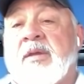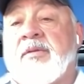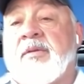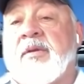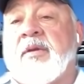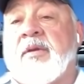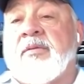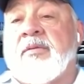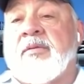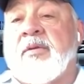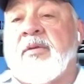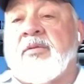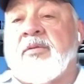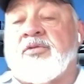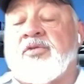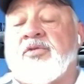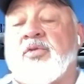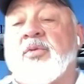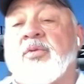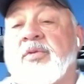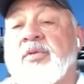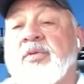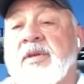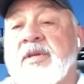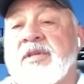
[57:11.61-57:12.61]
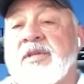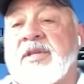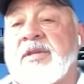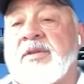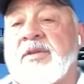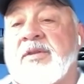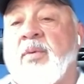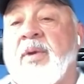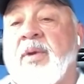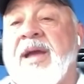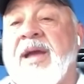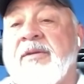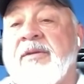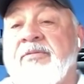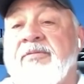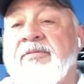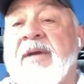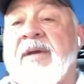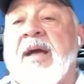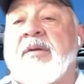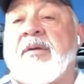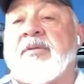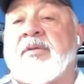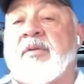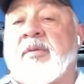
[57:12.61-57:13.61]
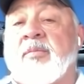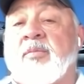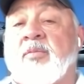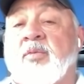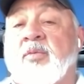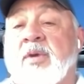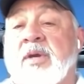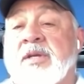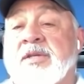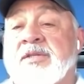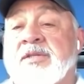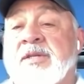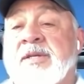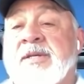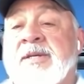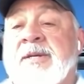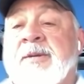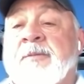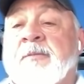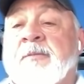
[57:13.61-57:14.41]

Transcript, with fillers: The, the truth is that the way I found him was,